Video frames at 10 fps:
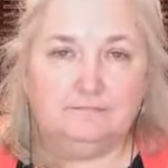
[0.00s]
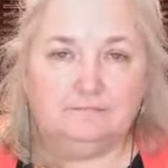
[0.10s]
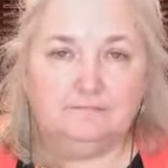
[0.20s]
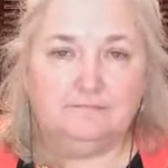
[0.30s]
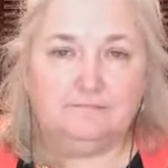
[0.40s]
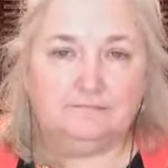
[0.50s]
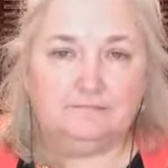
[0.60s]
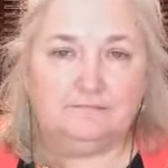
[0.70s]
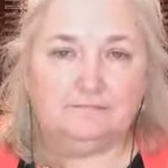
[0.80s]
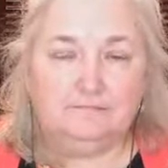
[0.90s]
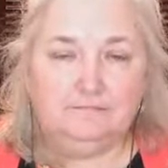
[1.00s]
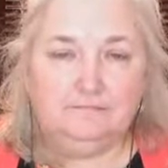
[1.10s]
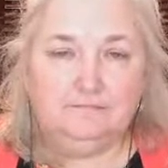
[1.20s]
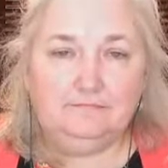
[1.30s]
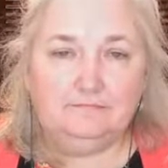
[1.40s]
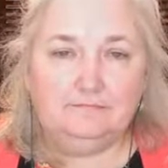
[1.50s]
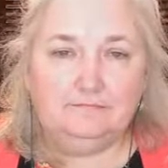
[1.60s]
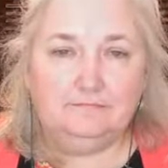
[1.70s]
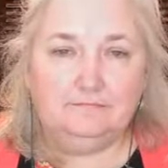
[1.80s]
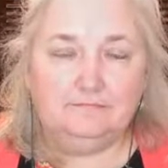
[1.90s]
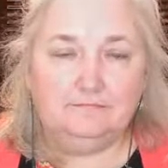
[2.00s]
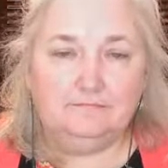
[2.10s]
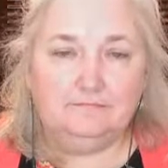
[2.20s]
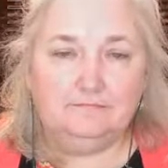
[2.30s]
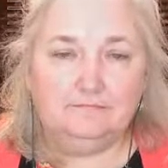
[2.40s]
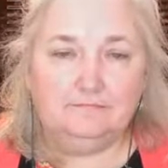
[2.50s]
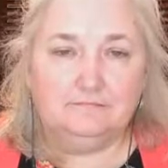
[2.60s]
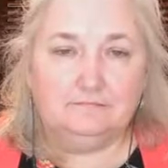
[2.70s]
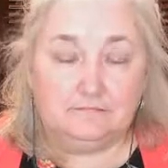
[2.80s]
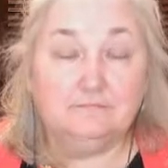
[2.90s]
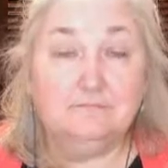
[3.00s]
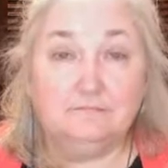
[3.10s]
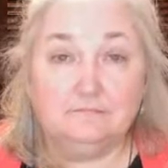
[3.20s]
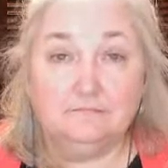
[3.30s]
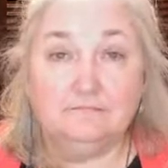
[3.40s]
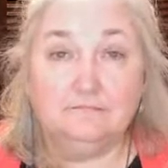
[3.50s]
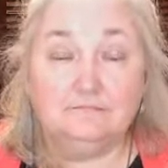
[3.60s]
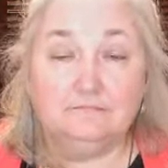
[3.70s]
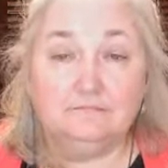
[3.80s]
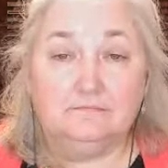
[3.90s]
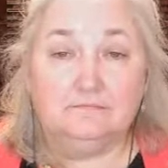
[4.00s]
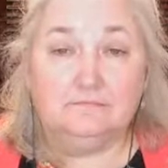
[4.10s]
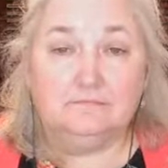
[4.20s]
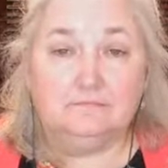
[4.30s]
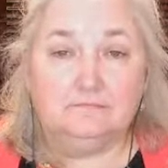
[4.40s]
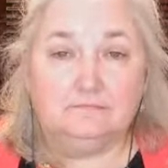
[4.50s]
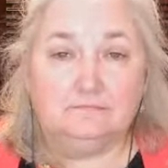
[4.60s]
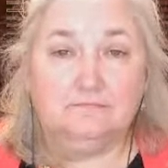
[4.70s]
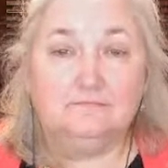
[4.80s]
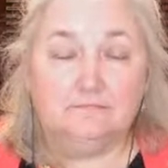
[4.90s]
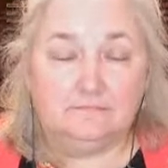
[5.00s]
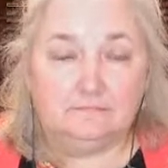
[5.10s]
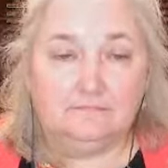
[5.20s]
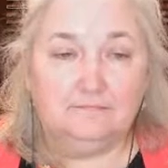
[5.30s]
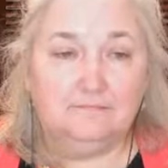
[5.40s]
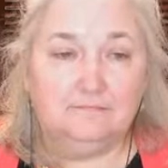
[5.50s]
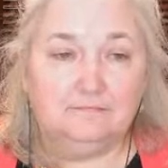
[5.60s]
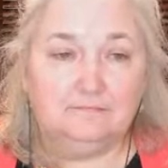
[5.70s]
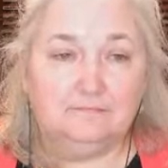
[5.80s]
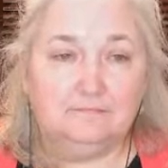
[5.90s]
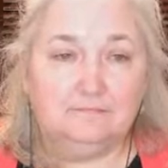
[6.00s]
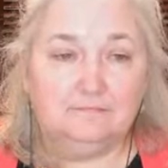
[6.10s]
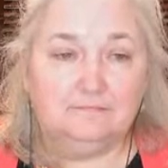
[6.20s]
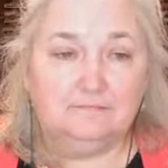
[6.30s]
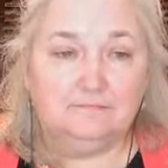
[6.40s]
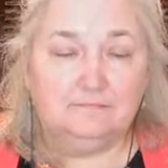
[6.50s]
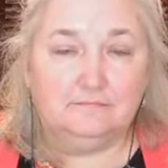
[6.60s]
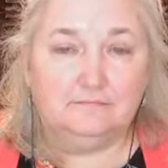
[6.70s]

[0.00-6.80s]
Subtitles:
This person isn't speaking.